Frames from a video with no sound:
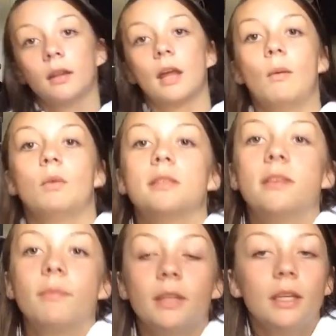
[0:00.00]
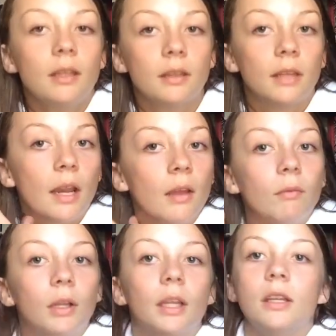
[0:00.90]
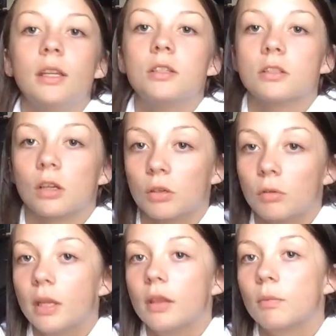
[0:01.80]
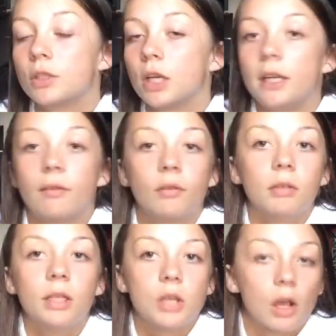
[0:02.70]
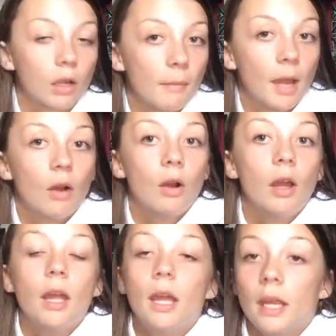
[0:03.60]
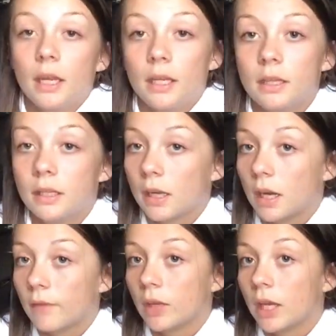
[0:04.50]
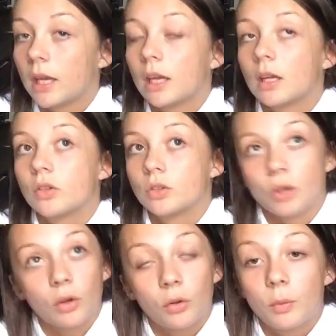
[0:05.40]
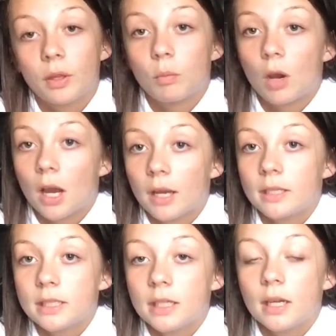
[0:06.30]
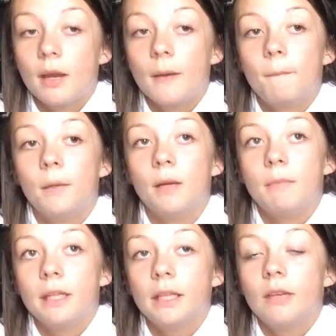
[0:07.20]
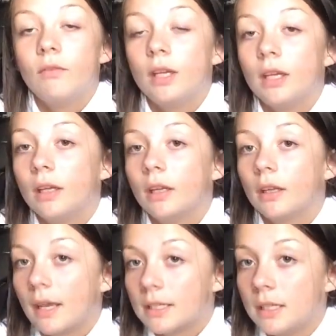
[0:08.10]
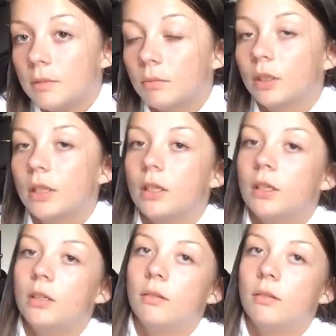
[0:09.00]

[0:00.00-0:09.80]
that was something that I really did struggle with, which I never really talk about anything that I've like struggled with wise, but me leaving that team really did